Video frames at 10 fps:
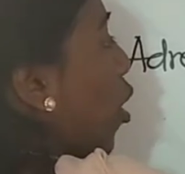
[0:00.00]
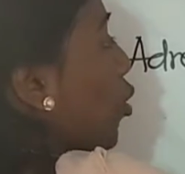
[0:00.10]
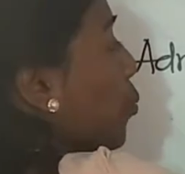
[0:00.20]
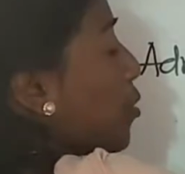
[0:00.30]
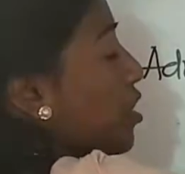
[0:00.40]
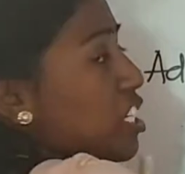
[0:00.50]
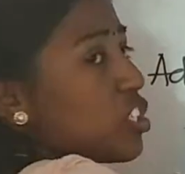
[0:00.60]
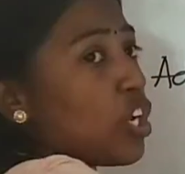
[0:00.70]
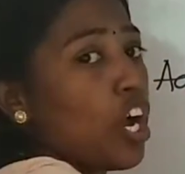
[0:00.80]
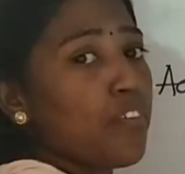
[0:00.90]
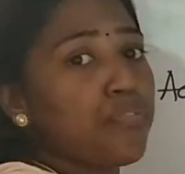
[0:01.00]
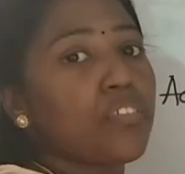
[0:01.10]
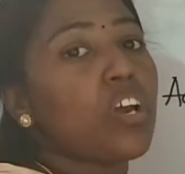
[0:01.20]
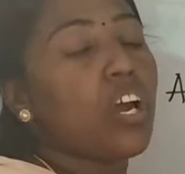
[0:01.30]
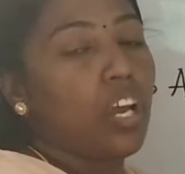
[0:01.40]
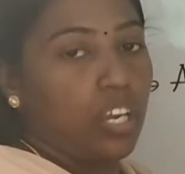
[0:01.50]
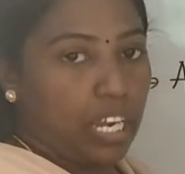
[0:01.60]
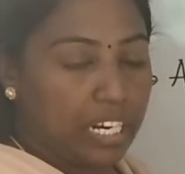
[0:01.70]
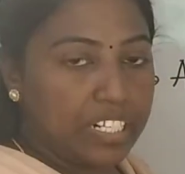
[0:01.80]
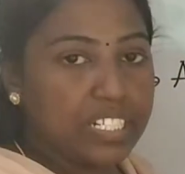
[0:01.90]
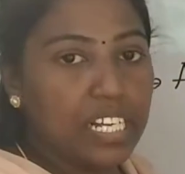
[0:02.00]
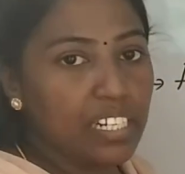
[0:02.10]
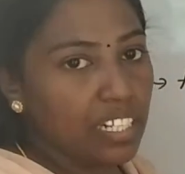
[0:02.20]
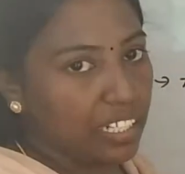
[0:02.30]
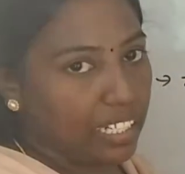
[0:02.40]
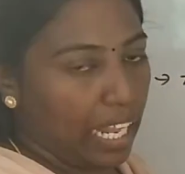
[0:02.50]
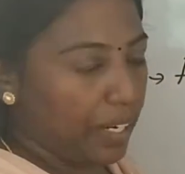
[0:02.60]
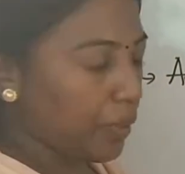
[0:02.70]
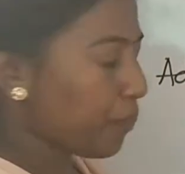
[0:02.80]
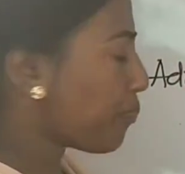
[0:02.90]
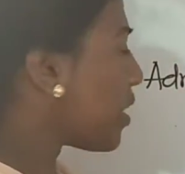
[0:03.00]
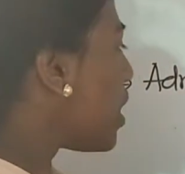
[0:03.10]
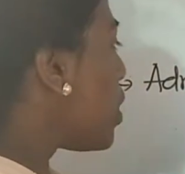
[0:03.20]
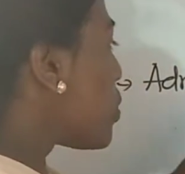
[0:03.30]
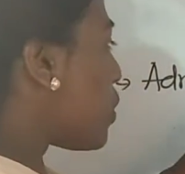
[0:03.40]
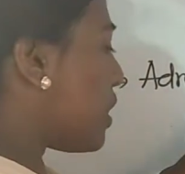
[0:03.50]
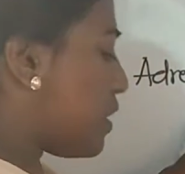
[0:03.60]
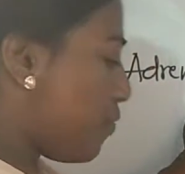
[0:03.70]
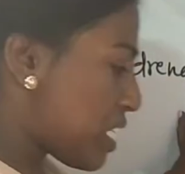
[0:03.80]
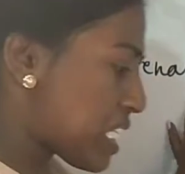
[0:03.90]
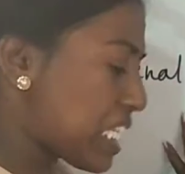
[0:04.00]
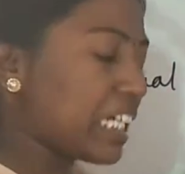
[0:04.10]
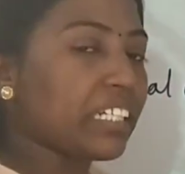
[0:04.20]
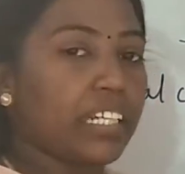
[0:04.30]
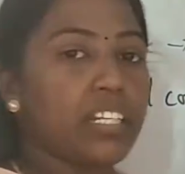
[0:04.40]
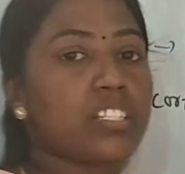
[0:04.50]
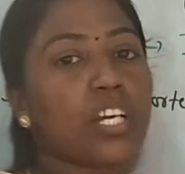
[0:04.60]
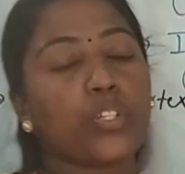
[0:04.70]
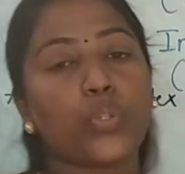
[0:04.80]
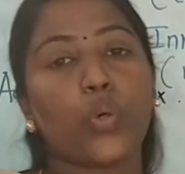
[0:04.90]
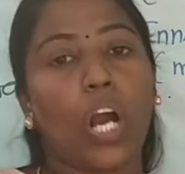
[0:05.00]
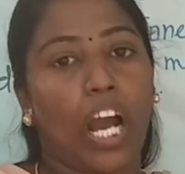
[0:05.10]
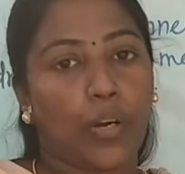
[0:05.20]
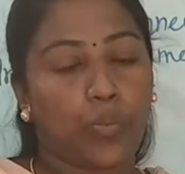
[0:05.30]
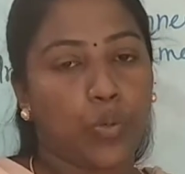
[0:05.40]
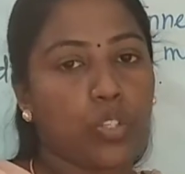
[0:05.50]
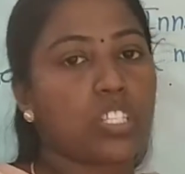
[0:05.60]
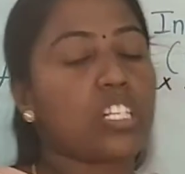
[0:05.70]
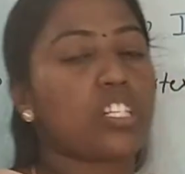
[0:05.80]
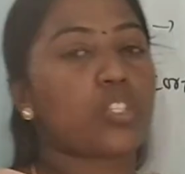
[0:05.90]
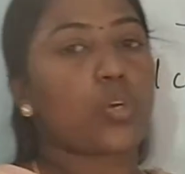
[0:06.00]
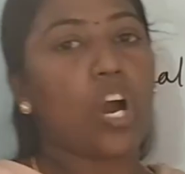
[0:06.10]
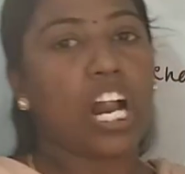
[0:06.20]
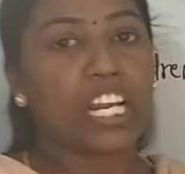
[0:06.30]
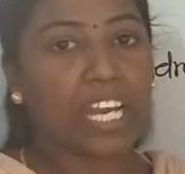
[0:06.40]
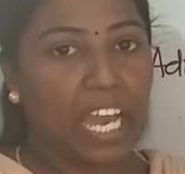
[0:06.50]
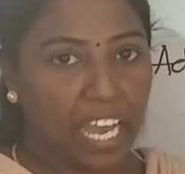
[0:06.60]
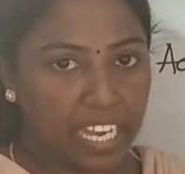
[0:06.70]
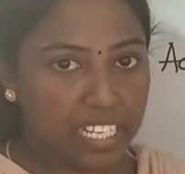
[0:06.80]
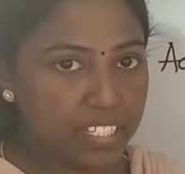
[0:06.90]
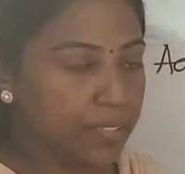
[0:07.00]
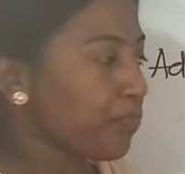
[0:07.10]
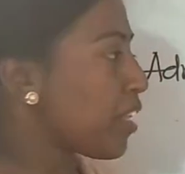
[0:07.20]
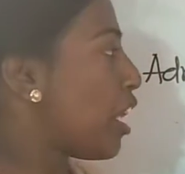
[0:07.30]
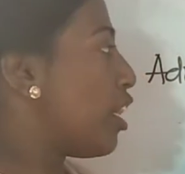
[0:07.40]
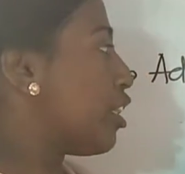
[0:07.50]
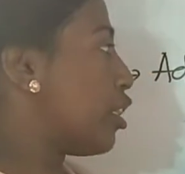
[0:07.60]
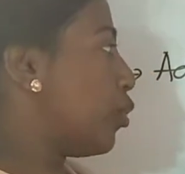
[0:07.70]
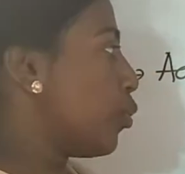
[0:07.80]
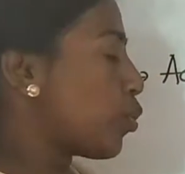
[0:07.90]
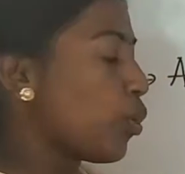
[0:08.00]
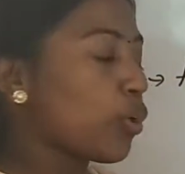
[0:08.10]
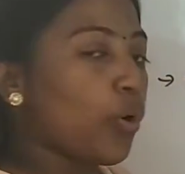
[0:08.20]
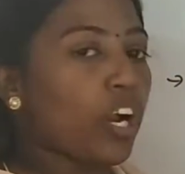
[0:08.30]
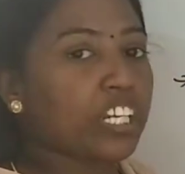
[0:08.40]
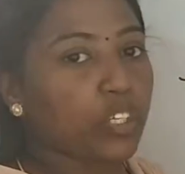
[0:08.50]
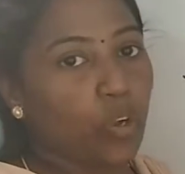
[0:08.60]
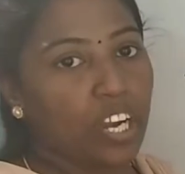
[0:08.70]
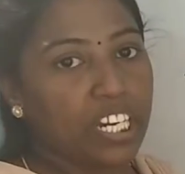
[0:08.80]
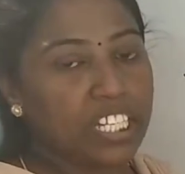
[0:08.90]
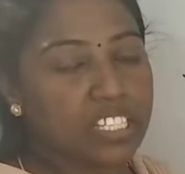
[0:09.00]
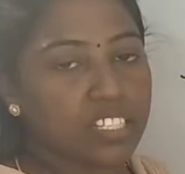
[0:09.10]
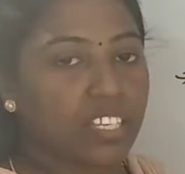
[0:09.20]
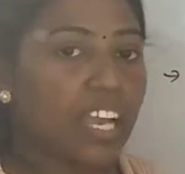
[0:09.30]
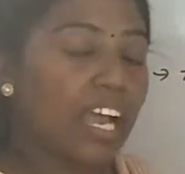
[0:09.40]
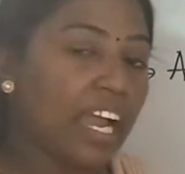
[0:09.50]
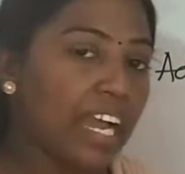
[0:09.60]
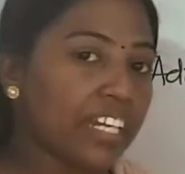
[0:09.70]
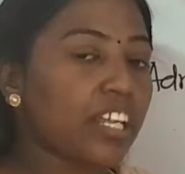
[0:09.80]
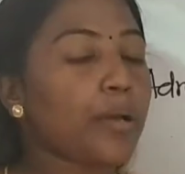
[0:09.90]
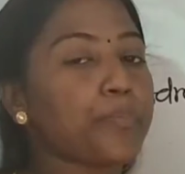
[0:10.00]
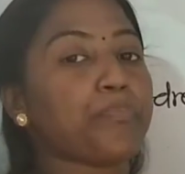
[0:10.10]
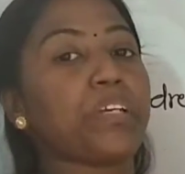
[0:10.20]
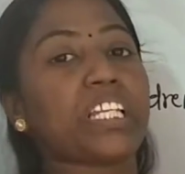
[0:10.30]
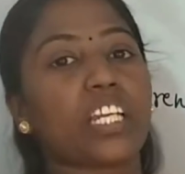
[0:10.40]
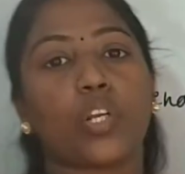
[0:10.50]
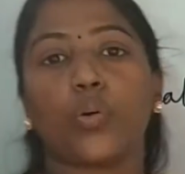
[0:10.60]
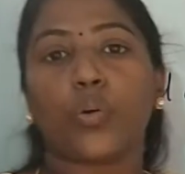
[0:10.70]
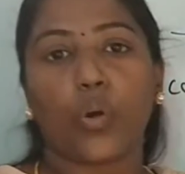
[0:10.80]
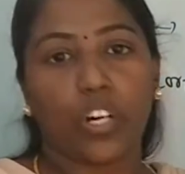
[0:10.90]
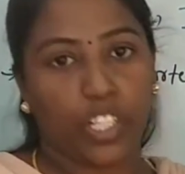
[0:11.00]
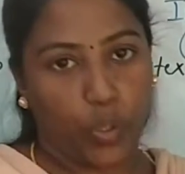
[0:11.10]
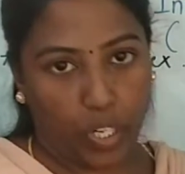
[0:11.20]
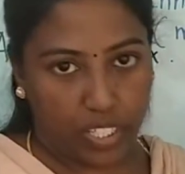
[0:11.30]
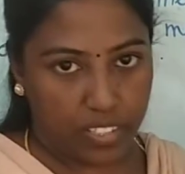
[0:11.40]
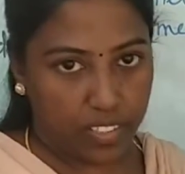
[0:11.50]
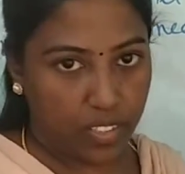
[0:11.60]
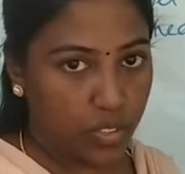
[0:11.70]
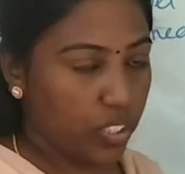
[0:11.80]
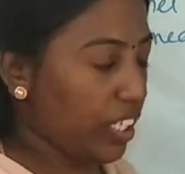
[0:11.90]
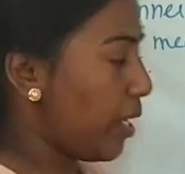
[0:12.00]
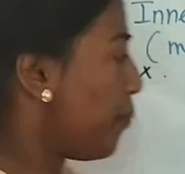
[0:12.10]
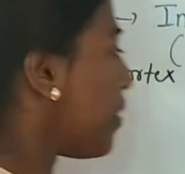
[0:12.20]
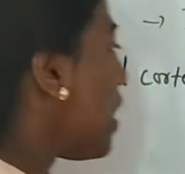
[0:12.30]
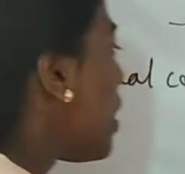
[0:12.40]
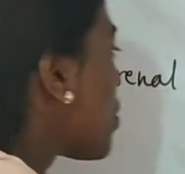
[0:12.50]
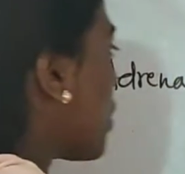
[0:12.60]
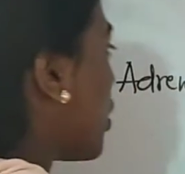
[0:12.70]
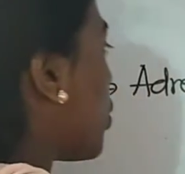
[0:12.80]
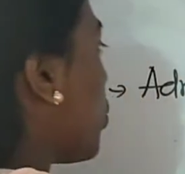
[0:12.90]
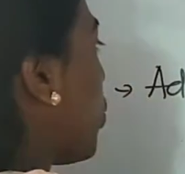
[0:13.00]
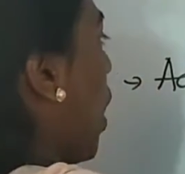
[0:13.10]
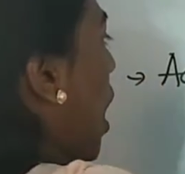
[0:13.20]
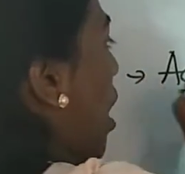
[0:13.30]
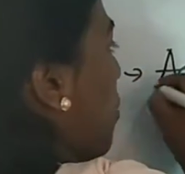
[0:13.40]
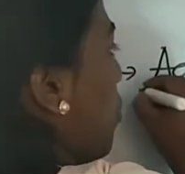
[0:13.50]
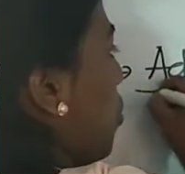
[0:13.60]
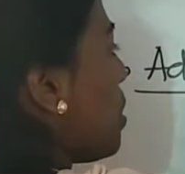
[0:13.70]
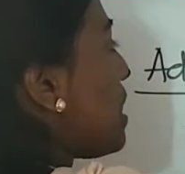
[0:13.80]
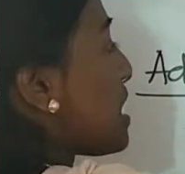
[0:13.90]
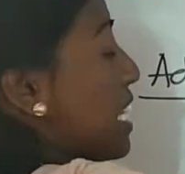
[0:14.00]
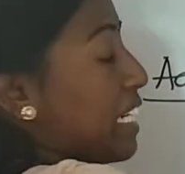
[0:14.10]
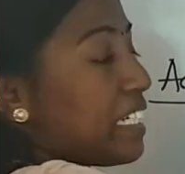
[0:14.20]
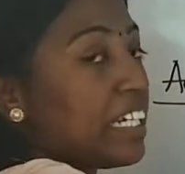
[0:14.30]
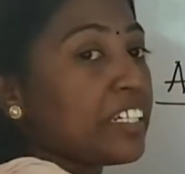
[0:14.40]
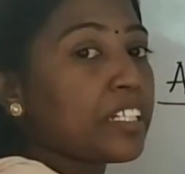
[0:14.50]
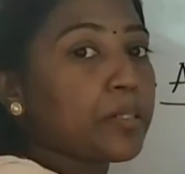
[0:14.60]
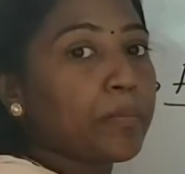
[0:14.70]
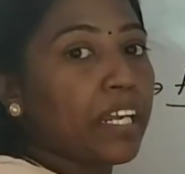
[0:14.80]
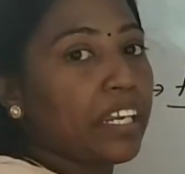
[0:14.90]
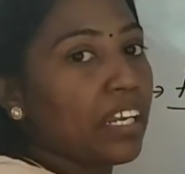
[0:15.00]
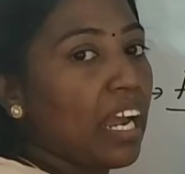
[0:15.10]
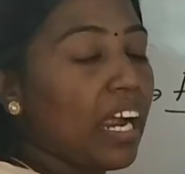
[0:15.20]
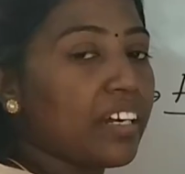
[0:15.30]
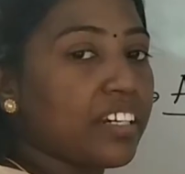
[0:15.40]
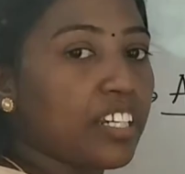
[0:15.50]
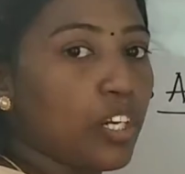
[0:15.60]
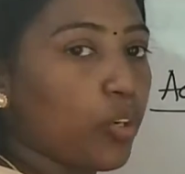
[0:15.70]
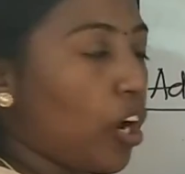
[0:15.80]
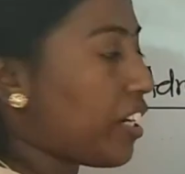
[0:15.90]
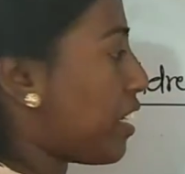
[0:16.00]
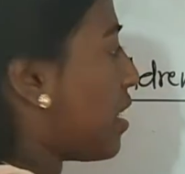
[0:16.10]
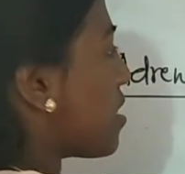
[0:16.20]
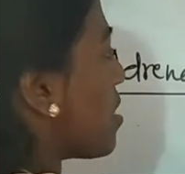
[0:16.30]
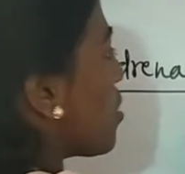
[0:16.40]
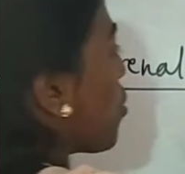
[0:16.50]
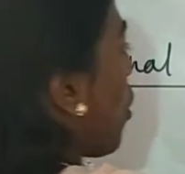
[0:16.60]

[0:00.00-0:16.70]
outermost region of adrenal gland. So it secretes 2 hormones. It is called as glucocorticoids and mineralocorticoids. Okay. So the 2 hormones secreted by adrenal cortex is